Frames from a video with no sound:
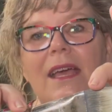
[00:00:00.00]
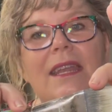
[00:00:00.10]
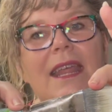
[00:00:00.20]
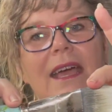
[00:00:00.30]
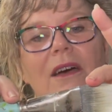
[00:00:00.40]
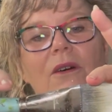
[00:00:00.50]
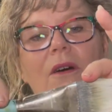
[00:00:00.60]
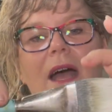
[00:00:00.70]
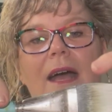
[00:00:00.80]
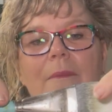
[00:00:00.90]
Now,
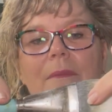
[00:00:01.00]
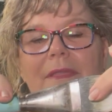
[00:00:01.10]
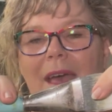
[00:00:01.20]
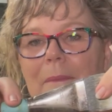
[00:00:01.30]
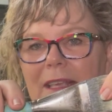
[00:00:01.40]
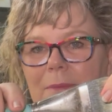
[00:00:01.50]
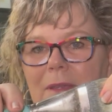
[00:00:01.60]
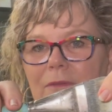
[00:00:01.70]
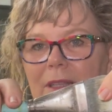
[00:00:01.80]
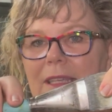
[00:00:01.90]
that makes
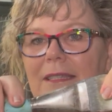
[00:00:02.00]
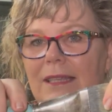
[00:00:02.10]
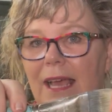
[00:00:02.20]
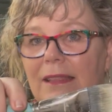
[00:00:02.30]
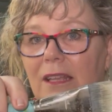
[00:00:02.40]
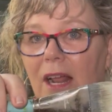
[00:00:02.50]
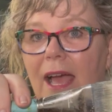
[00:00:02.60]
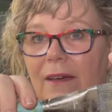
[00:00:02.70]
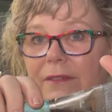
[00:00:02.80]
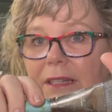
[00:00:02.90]
me really sad that I
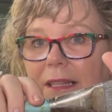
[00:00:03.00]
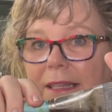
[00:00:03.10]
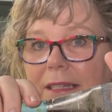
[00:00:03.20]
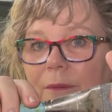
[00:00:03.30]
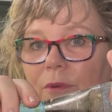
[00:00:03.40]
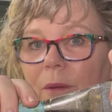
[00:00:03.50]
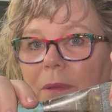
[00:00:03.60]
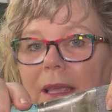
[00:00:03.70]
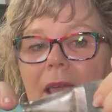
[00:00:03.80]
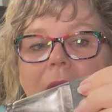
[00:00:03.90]
haven't cleaned it
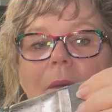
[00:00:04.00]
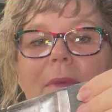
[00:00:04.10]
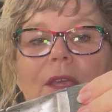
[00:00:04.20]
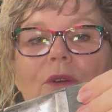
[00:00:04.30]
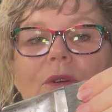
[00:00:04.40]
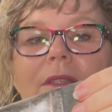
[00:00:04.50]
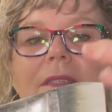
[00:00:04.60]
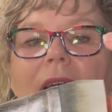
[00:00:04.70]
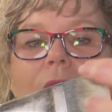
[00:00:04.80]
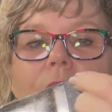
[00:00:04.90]
properly,
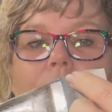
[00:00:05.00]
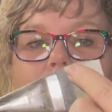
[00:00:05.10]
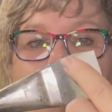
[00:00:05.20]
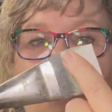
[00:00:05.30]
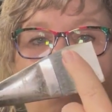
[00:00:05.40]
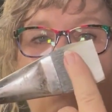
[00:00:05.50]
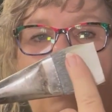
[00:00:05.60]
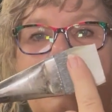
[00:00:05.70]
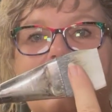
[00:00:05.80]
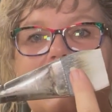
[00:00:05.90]
because
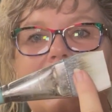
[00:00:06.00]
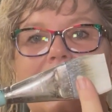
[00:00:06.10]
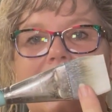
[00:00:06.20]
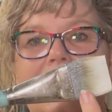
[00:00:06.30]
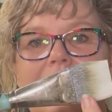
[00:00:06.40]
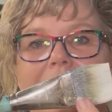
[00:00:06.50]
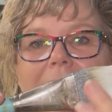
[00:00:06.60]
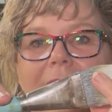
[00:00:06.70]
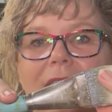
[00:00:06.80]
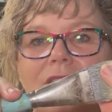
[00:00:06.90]
what is in here
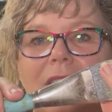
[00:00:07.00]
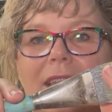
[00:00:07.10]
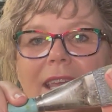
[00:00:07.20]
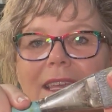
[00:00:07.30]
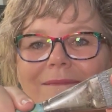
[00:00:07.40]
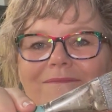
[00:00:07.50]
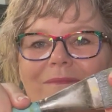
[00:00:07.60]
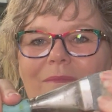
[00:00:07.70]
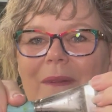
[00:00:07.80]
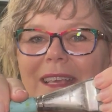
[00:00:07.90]
actually
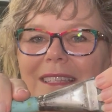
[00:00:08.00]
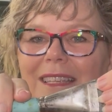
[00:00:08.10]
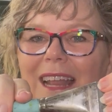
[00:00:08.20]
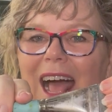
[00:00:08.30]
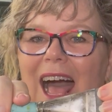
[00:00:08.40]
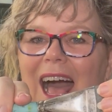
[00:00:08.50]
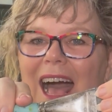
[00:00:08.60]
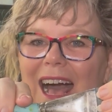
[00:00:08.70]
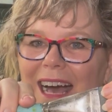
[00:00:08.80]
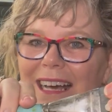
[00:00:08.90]
makes it
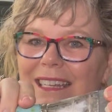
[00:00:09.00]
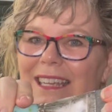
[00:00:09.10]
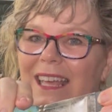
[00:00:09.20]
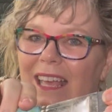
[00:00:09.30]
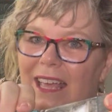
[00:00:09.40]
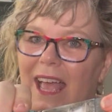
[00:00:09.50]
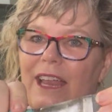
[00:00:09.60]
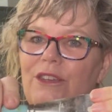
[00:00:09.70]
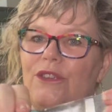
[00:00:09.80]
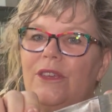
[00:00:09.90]
hard,
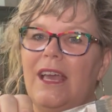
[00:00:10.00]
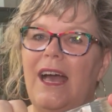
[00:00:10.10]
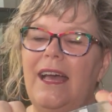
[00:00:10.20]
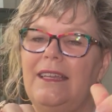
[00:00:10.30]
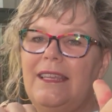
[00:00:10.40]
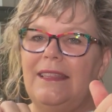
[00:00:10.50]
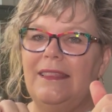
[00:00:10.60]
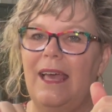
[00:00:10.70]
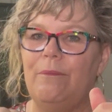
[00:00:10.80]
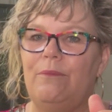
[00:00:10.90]
and you can't get
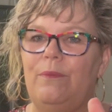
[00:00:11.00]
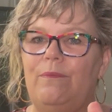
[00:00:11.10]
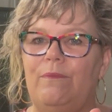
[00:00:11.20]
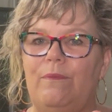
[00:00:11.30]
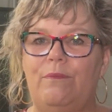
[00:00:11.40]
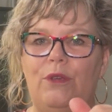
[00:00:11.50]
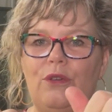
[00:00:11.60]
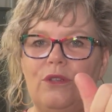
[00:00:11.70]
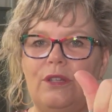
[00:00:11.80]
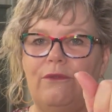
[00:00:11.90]
that
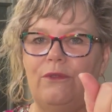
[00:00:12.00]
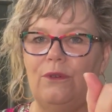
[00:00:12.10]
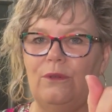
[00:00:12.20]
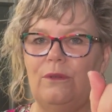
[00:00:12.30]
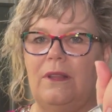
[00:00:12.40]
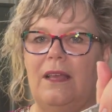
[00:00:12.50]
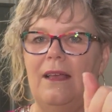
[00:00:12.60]
beautiful